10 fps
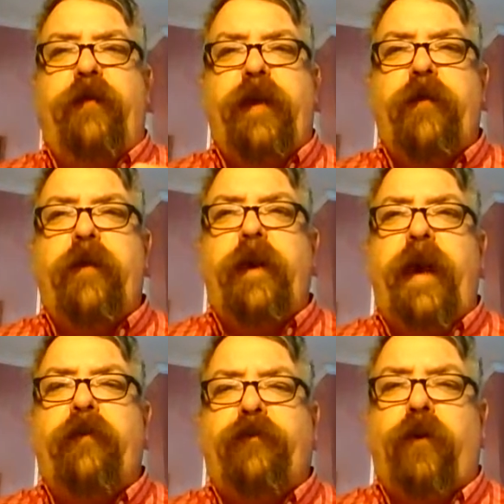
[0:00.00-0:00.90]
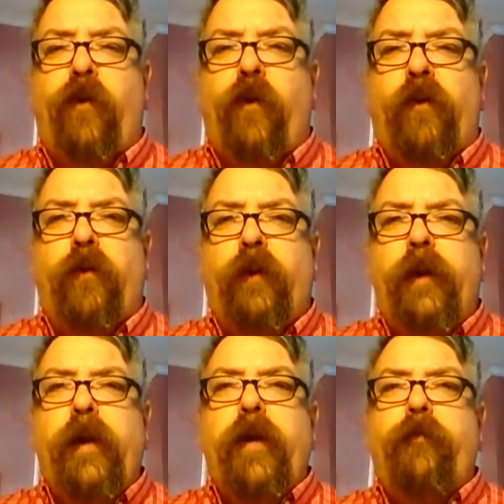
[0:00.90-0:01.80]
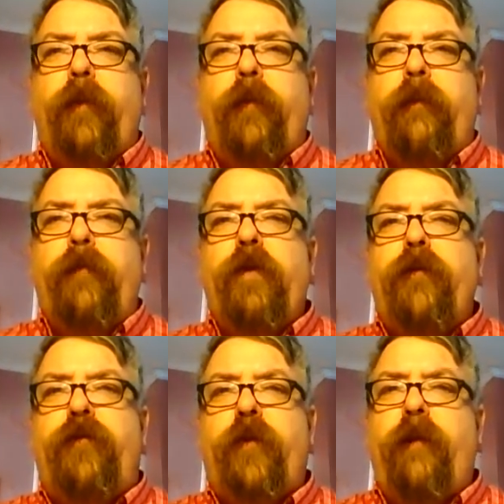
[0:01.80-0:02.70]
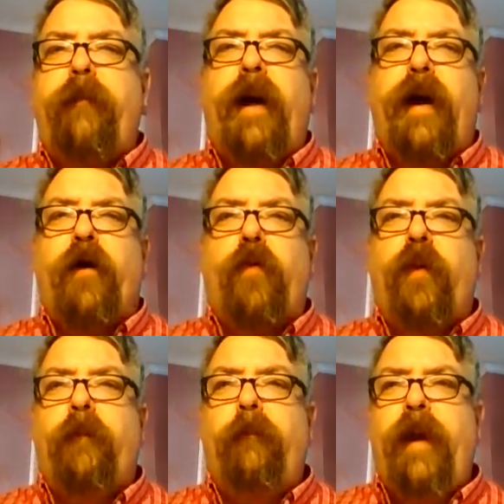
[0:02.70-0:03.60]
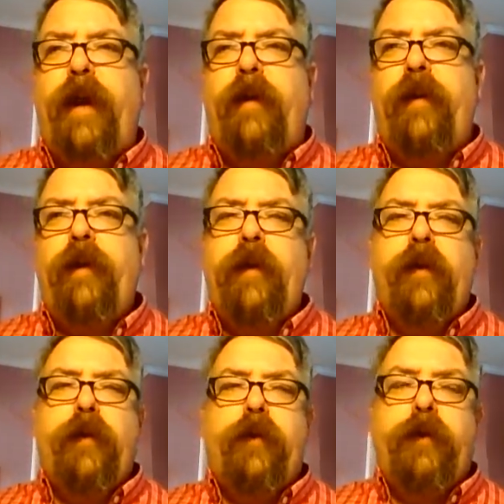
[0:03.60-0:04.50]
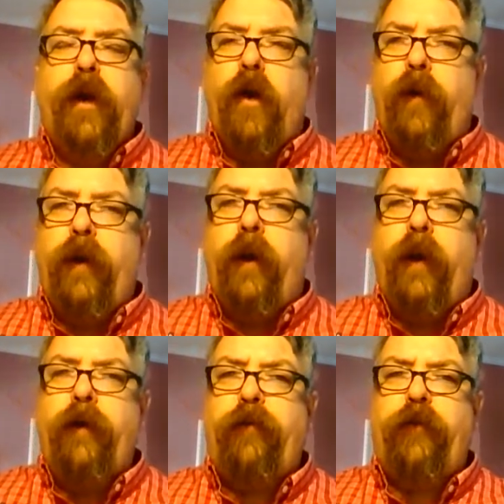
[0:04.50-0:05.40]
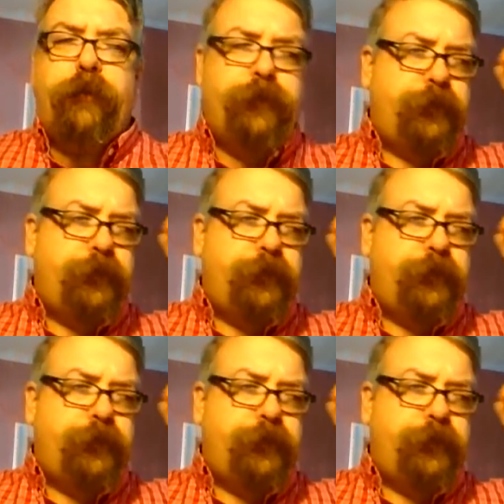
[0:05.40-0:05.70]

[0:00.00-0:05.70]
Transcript: the unit as a whole. When we move to a model where men go and hunt